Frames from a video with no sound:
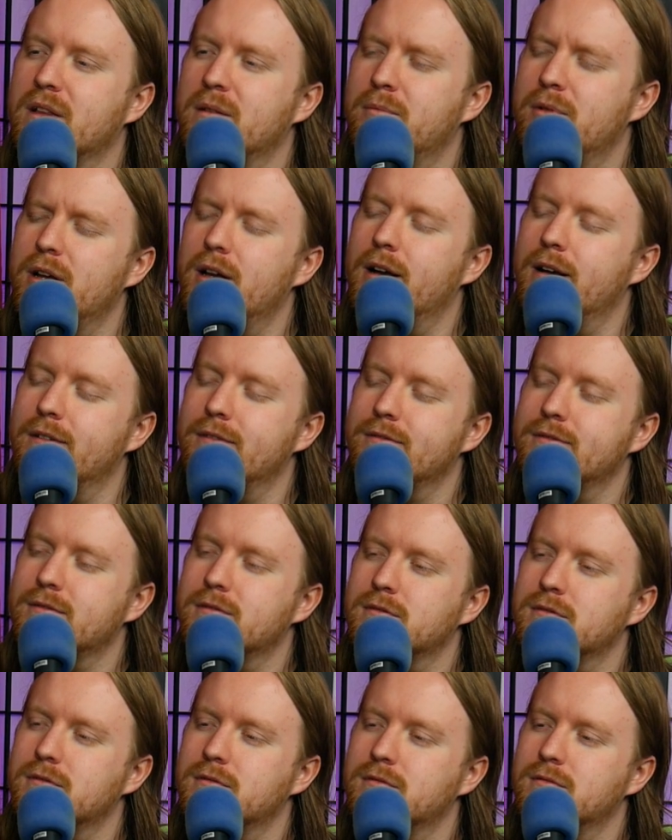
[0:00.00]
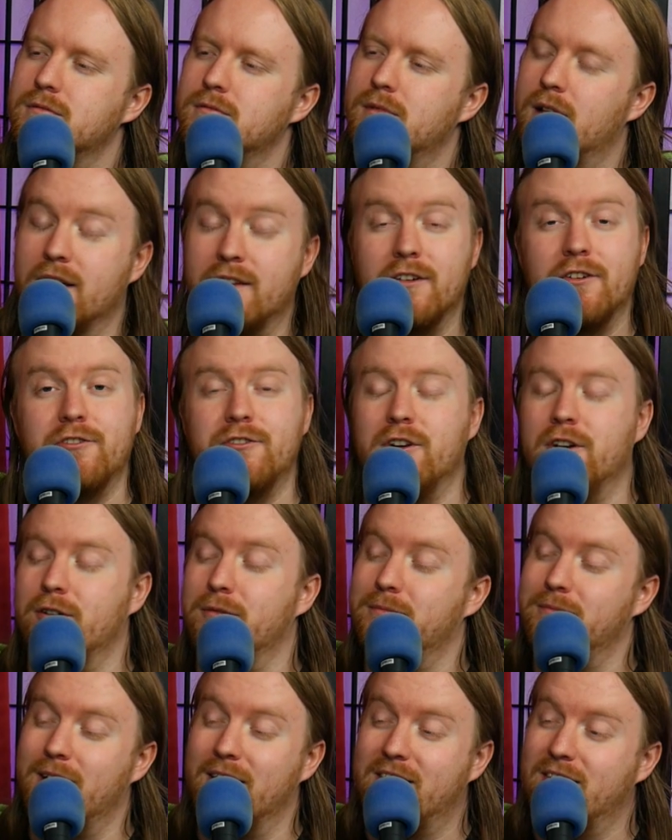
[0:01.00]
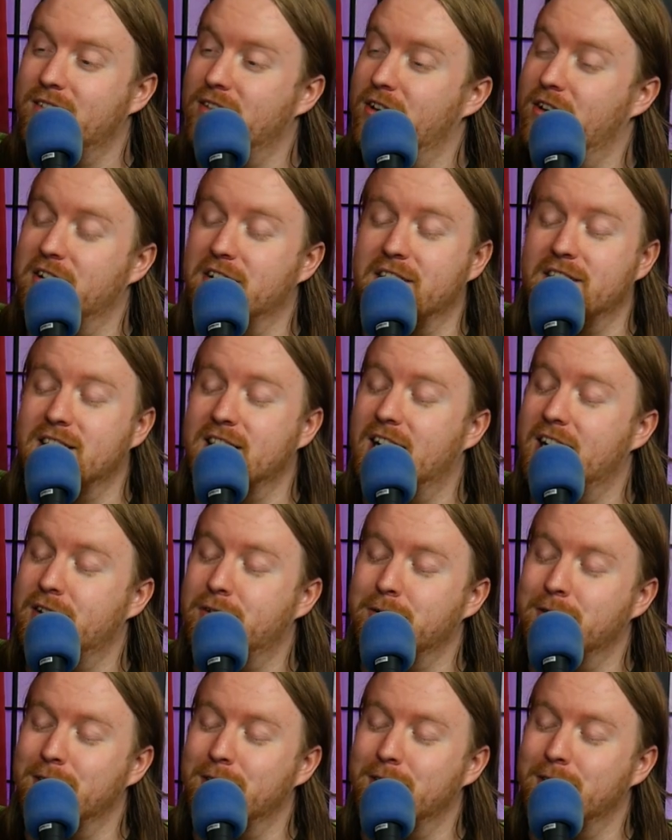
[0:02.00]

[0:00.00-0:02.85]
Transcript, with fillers: But yeah, mm -hmm. that's our show. That's literally the last